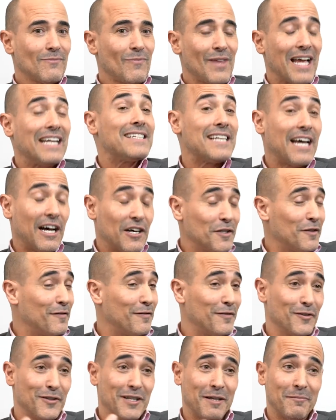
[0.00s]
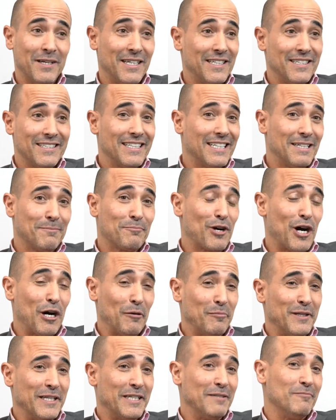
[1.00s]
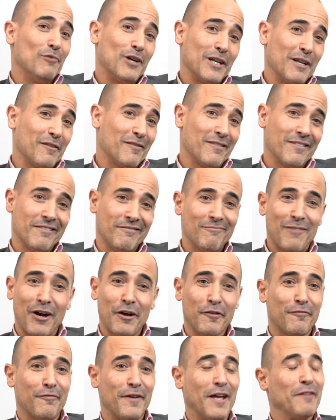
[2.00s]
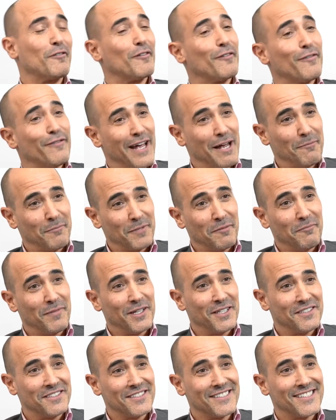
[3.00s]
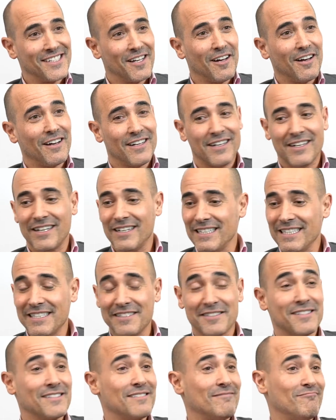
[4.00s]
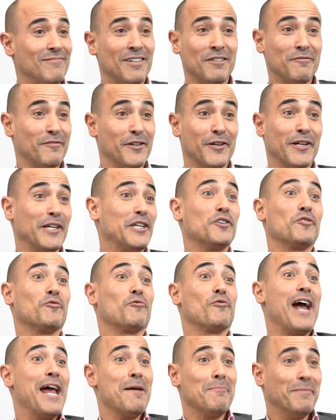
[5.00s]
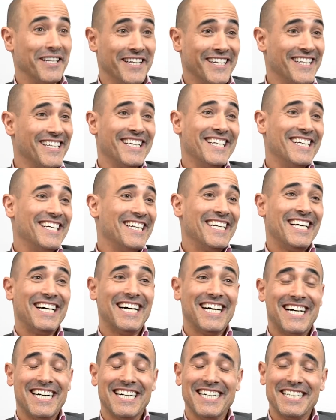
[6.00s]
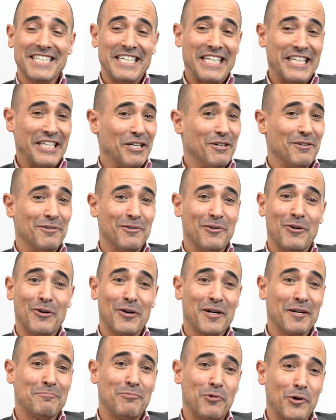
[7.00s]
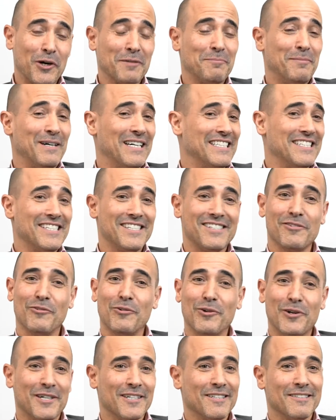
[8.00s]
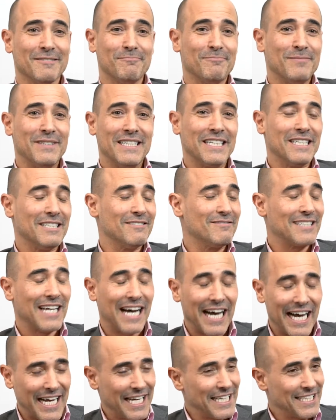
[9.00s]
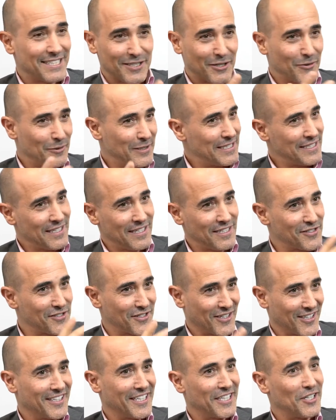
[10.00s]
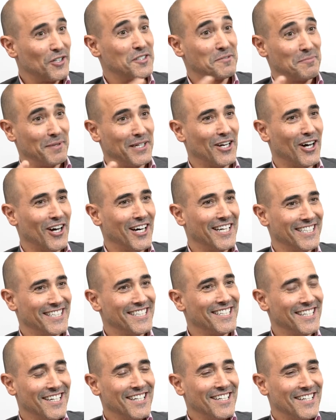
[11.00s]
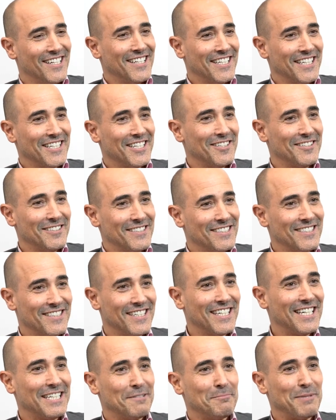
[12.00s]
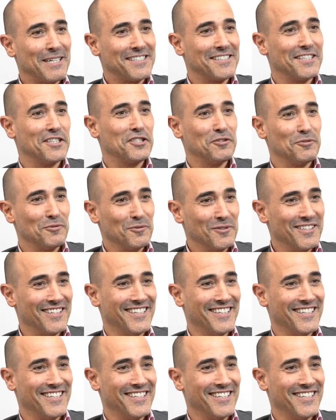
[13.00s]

Italian food. I mean, probably one of our favorite family meals is a very good ramen, or pork buns, or Thai. So it certainly goes beyond, pasta soup.